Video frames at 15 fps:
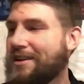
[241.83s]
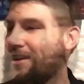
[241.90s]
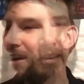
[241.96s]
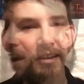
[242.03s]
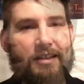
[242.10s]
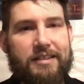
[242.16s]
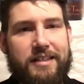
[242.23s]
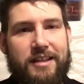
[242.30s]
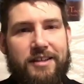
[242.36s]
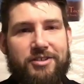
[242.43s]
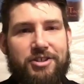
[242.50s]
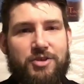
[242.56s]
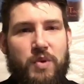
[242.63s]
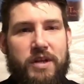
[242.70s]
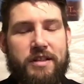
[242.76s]
Like I said,
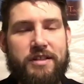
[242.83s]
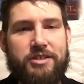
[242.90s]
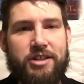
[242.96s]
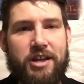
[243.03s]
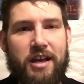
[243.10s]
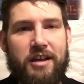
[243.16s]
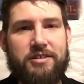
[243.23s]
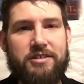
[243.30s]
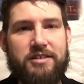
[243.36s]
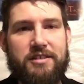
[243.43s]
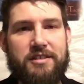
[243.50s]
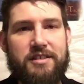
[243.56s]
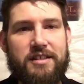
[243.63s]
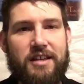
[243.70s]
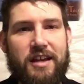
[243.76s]
just one of the
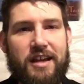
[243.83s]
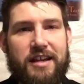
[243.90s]
challenges,